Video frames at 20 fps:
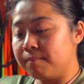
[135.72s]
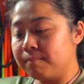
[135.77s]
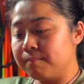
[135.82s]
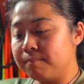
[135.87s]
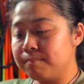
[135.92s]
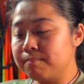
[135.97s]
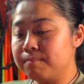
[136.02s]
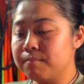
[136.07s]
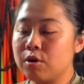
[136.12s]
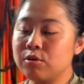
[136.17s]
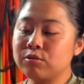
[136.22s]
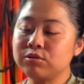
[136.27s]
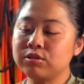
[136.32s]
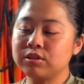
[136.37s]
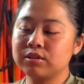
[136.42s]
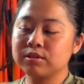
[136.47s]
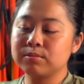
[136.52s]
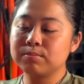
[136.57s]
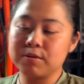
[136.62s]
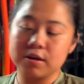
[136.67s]

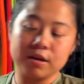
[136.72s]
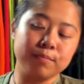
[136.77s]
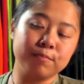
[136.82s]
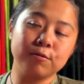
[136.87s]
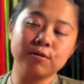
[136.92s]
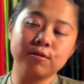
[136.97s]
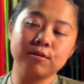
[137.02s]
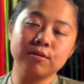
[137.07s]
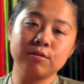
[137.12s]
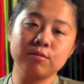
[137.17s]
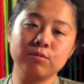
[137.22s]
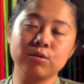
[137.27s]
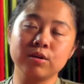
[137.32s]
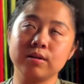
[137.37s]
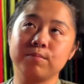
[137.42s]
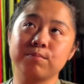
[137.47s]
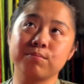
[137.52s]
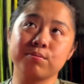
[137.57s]
most people would